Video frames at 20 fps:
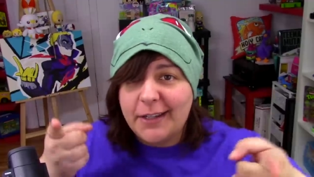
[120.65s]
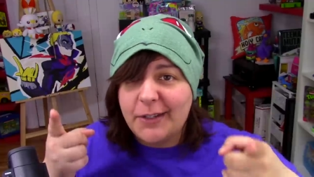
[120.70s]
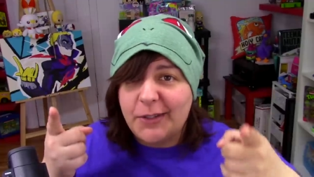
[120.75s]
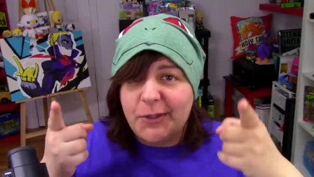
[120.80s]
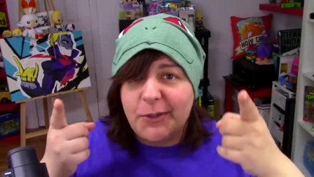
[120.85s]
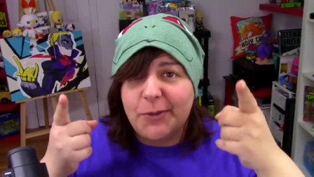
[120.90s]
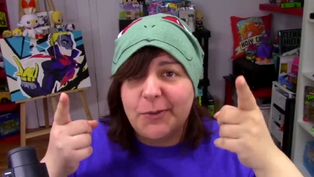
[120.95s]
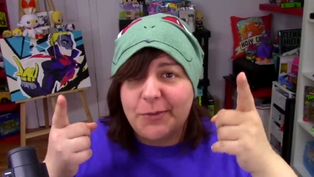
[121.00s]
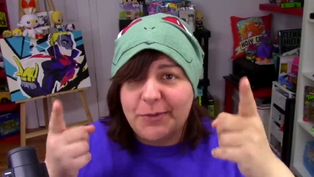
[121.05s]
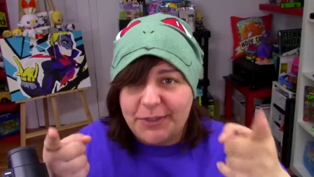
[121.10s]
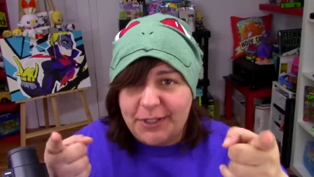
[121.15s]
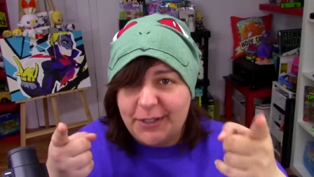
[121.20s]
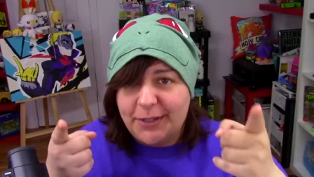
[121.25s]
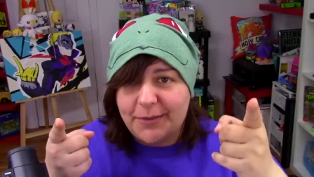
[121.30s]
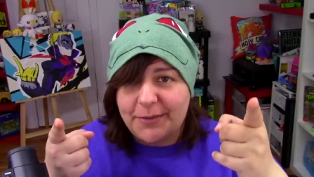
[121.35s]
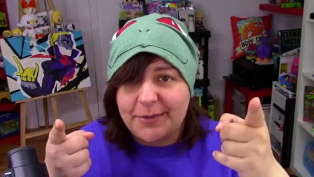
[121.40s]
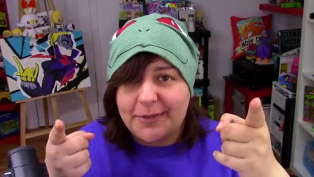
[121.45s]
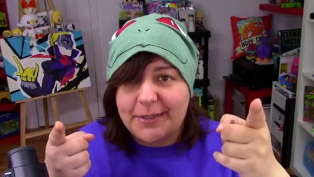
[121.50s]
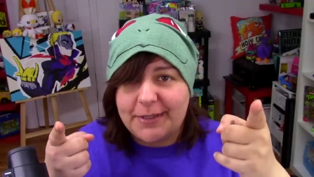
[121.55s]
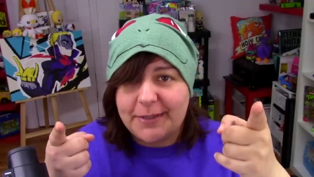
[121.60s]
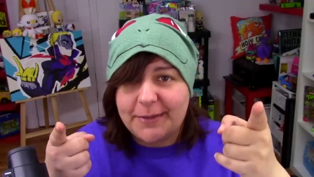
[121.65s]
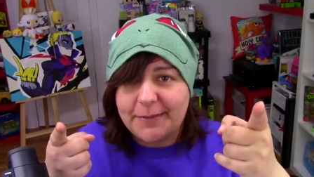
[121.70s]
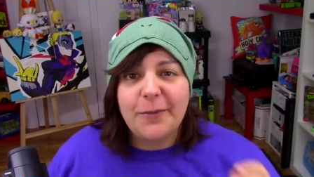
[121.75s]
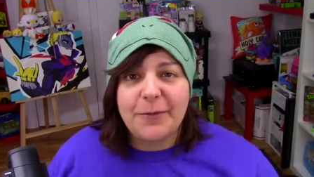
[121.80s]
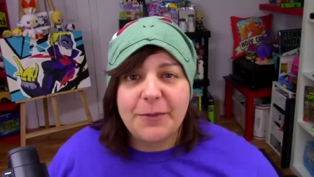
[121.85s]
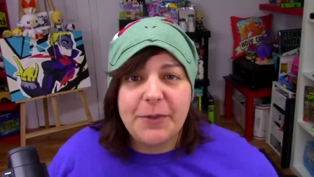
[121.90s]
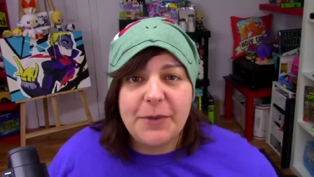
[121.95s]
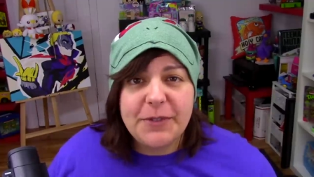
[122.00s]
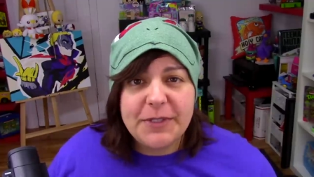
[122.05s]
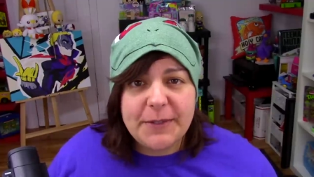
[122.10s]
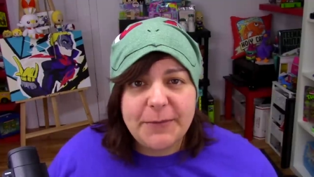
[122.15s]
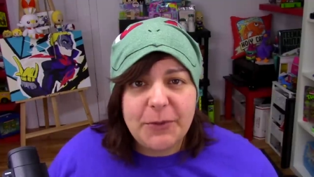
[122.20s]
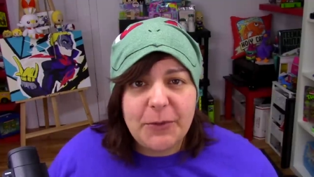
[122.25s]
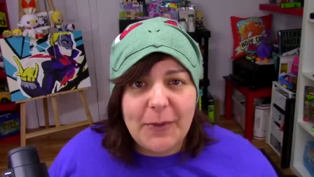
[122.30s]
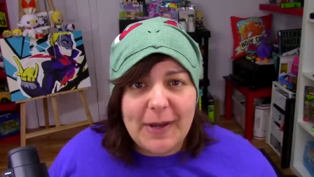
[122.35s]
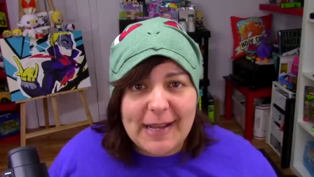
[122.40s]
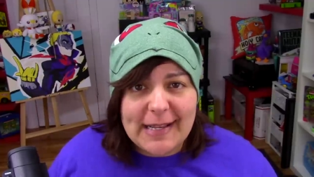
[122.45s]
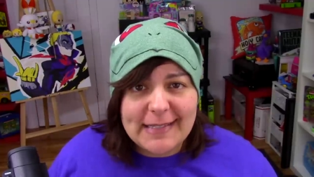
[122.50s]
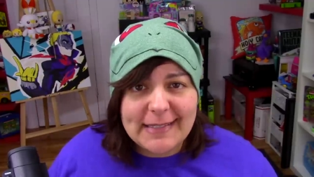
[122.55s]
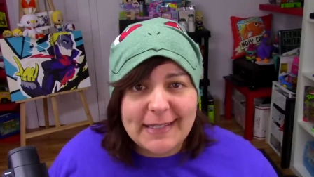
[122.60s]
you don't. For those of you
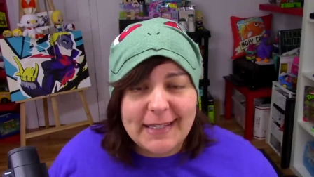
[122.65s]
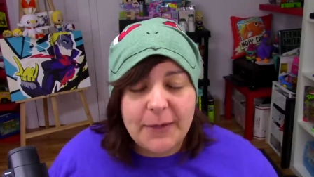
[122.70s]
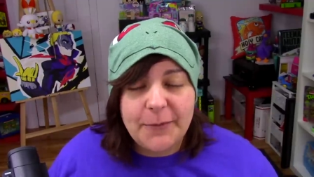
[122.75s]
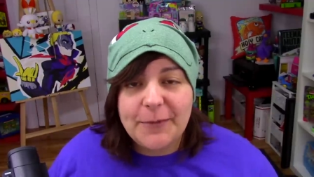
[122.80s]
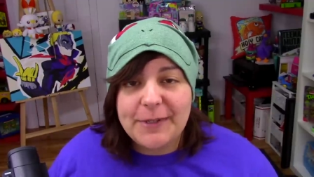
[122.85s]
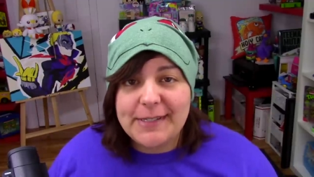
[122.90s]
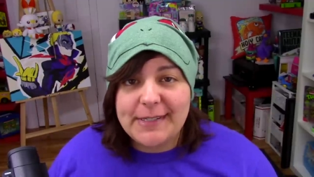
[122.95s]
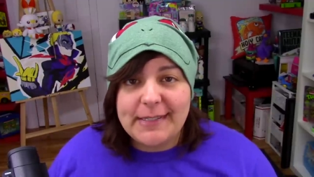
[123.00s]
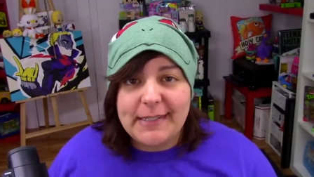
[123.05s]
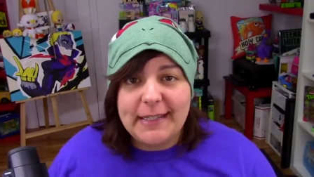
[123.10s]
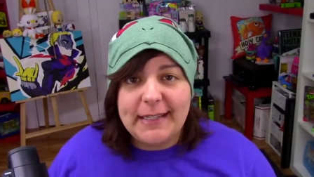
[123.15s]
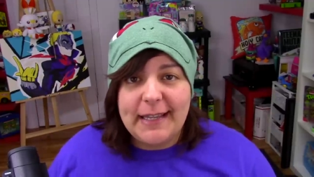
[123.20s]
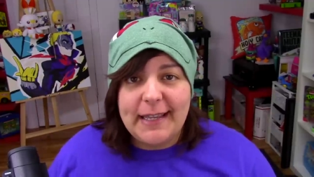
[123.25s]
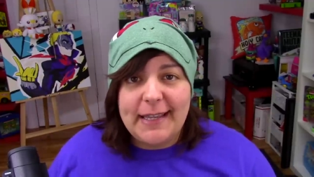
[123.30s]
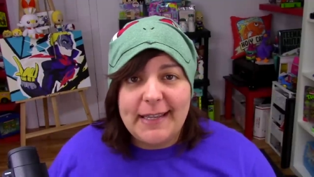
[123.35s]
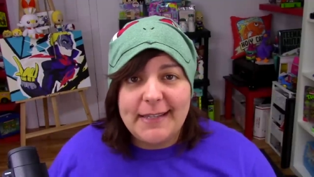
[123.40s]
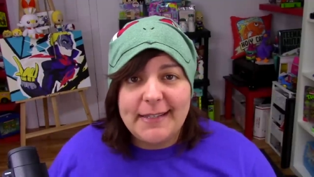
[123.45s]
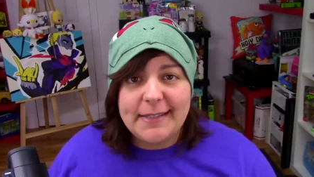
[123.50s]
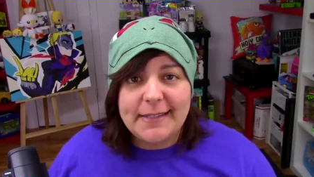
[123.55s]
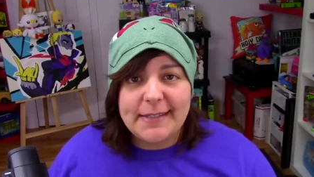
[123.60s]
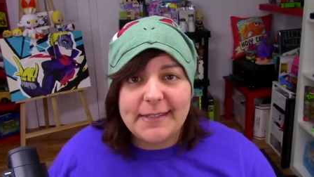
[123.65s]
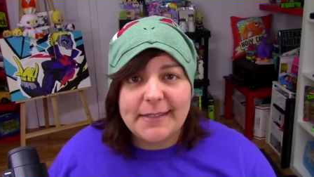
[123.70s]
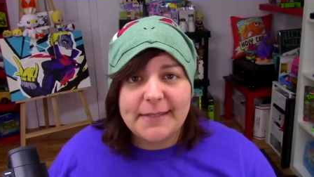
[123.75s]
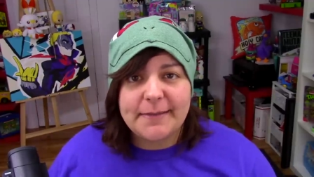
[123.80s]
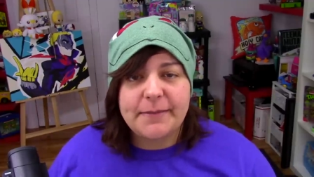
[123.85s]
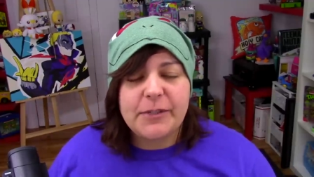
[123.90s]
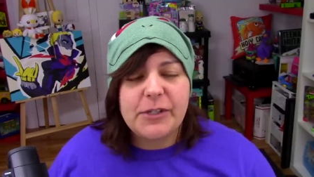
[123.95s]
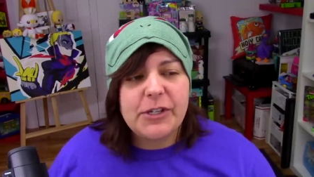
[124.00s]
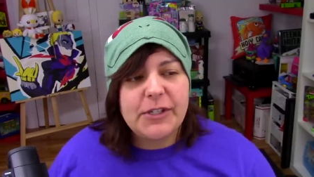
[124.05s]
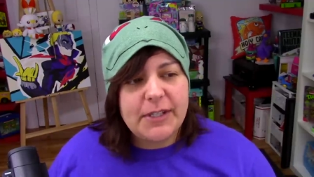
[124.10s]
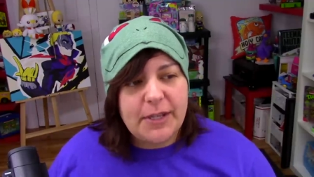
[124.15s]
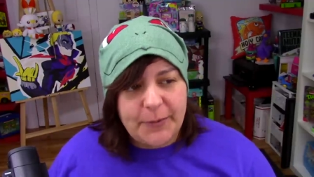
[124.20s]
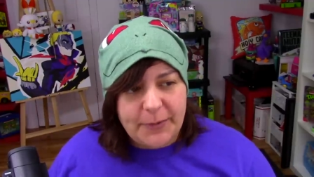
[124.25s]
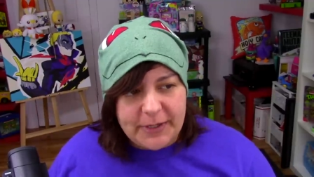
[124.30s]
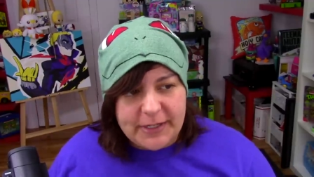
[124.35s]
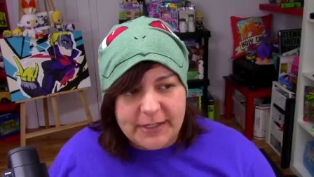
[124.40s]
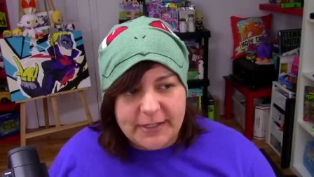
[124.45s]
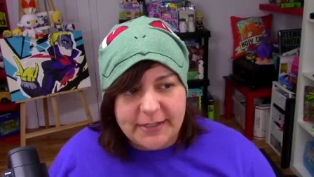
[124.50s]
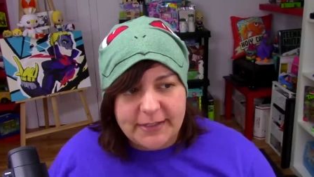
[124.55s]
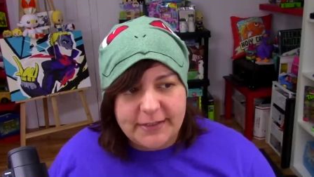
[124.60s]
asking where Sika is, she's at
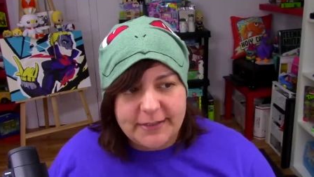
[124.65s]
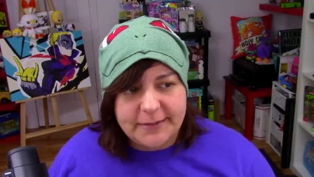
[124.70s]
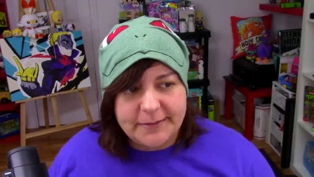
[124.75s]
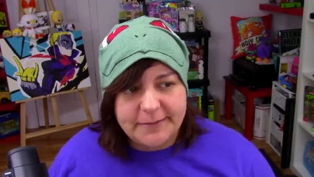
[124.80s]
work,